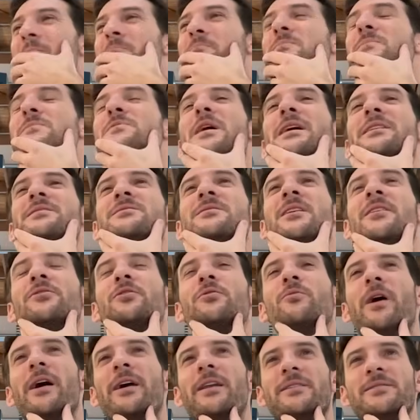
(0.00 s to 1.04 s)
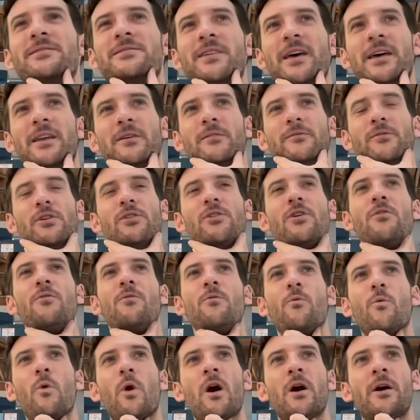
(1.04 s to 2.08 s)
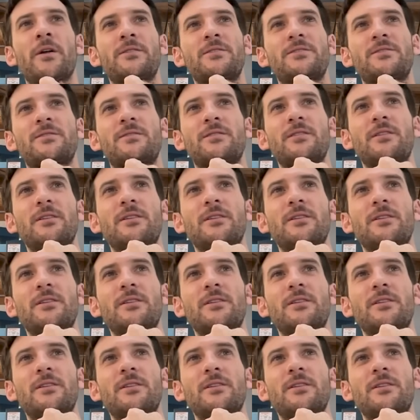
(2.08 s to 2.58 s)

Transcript: That's not the right incentive. You don't want,